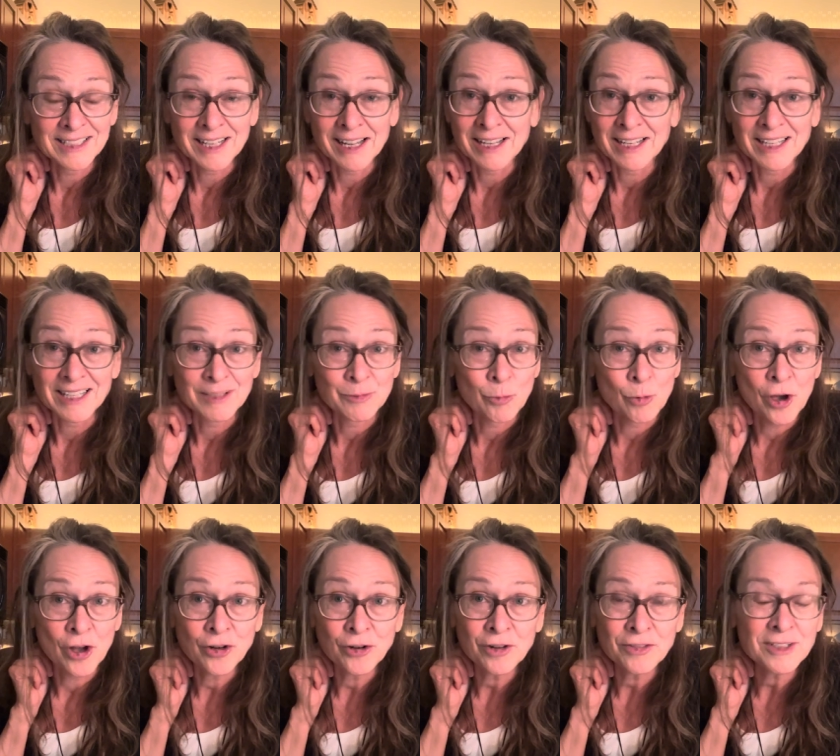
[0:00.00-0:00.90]
does.
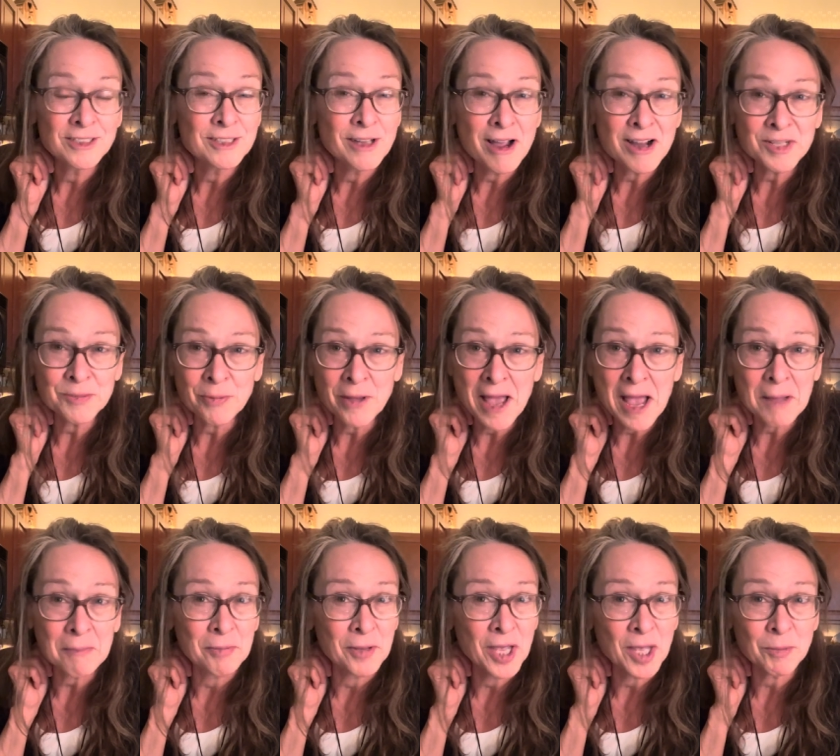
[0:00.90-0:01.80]
Water on the duck's
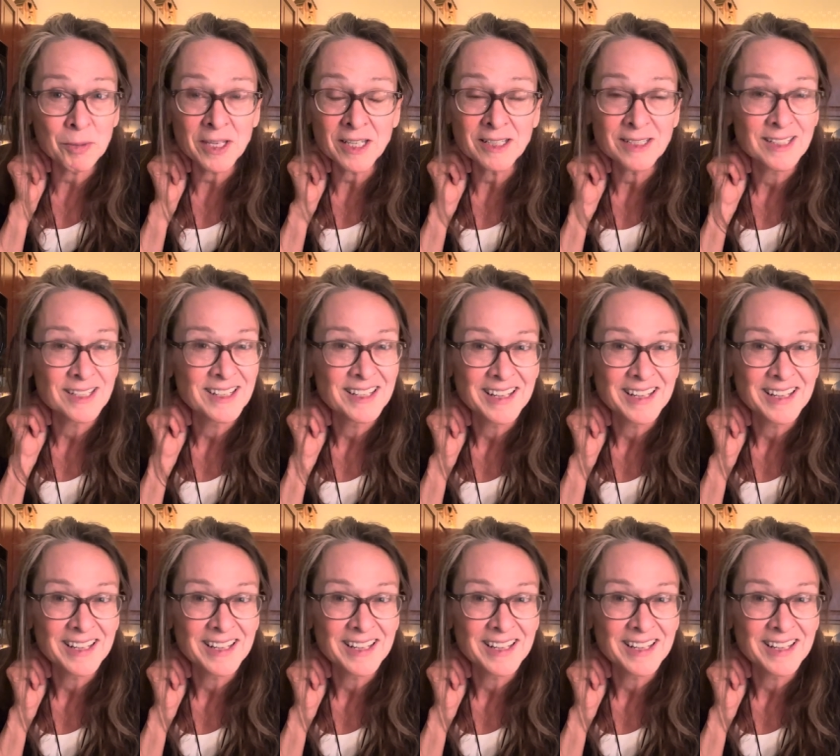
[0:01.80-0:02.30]
back, baby.